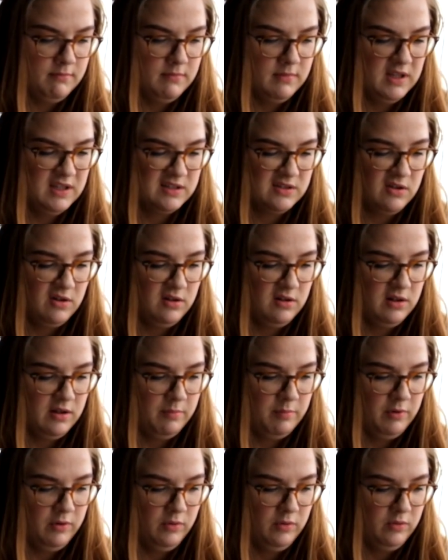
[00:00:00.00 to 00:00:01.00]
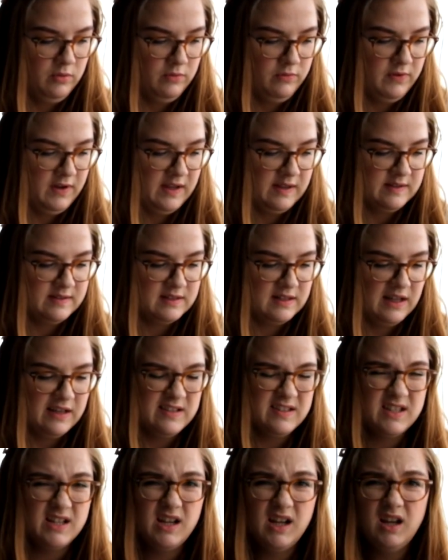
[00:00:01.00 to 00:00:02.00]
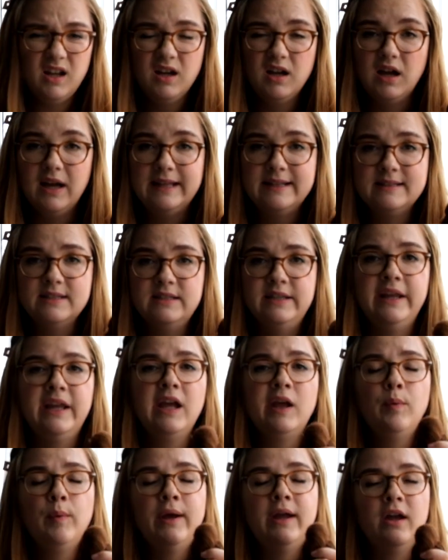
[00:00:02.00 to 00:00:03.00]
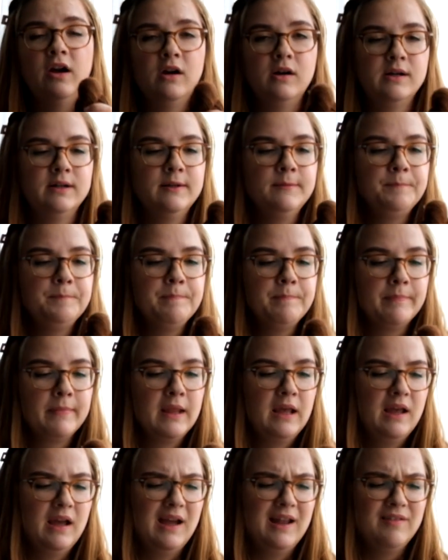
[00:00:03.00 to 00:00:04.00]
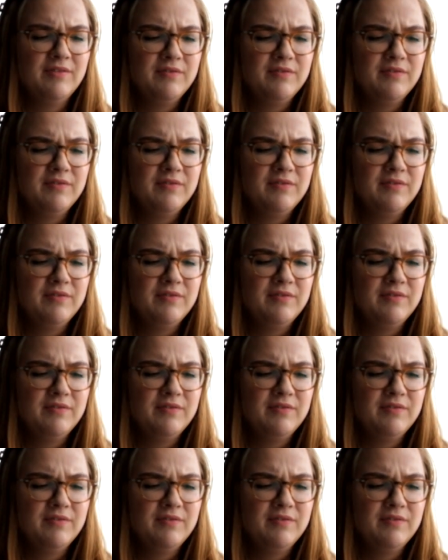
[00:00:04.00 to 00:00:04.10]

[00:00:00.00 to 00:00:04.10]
is called a Blue Faced Leicester. It's a DK weight yarn. It